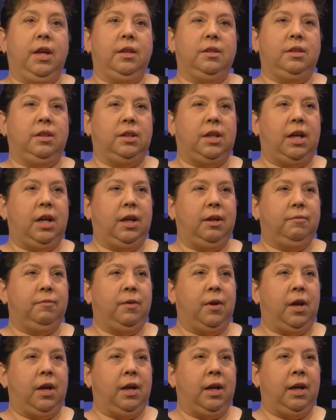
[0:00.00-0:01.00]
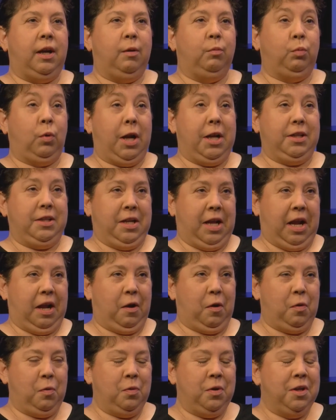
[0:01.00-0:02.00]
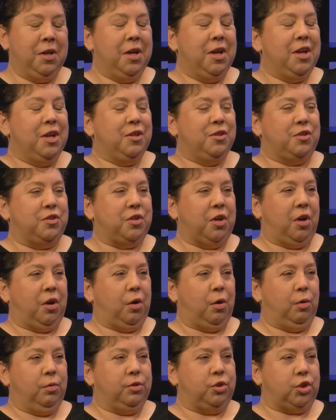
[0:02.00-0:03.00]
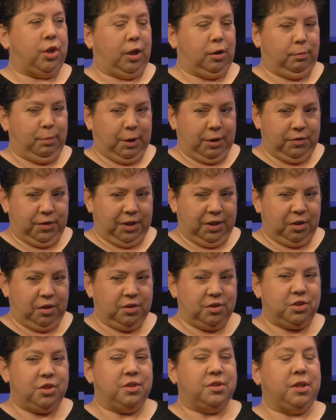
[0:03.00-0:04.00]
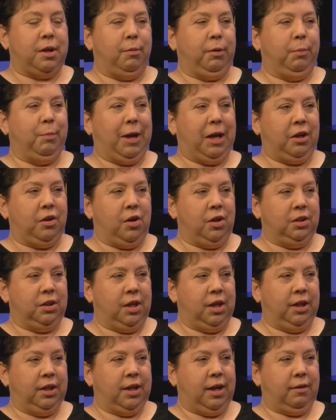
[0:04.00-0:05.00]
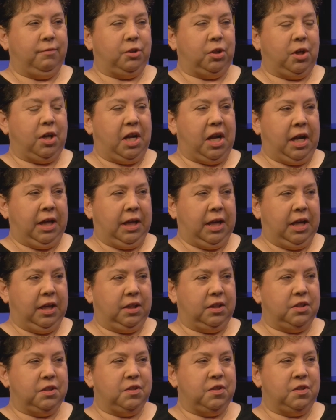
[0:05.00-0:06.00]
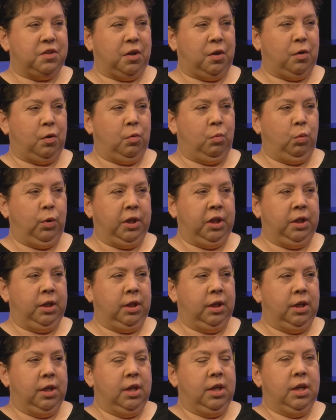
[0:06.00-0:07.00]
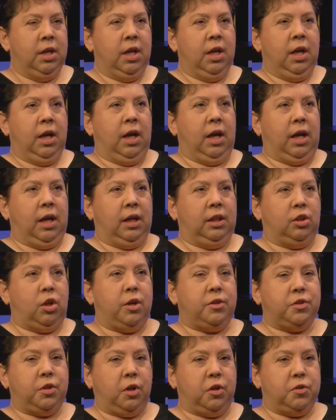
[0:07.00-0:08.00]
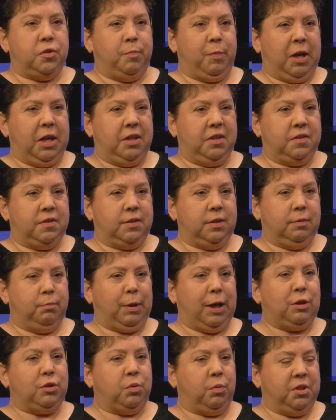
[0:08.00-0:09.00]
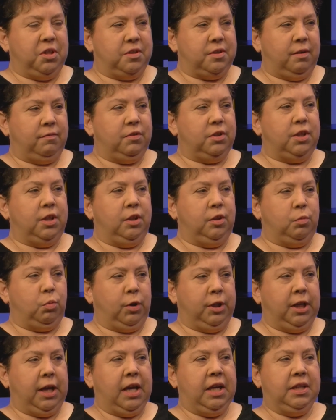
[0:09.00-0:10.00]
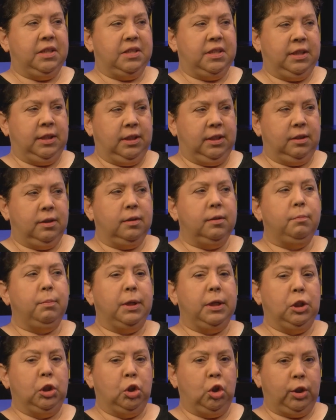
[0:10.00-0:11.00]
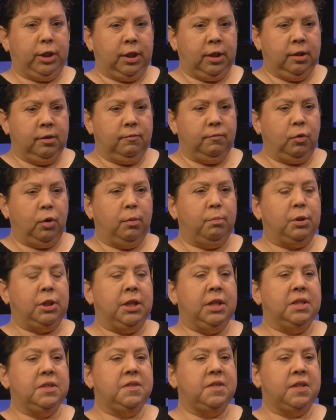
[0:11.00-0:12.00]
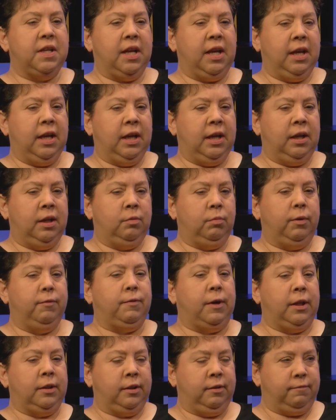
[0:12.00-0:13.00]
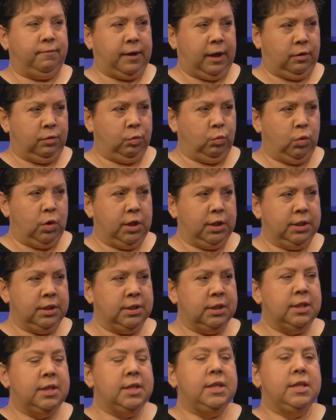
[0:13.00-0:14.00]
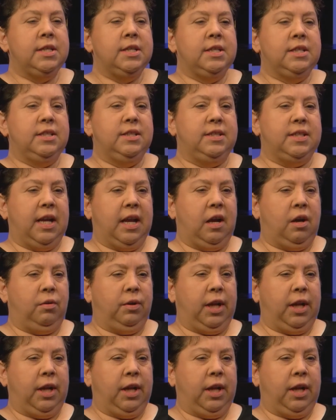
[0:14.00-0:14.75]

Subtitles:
in the life. Right now, so Shelterbelt Theater is just coming back online after a hiatus. So we lost our space about 2017, 2018, and have been looking for a place, and we finally found one down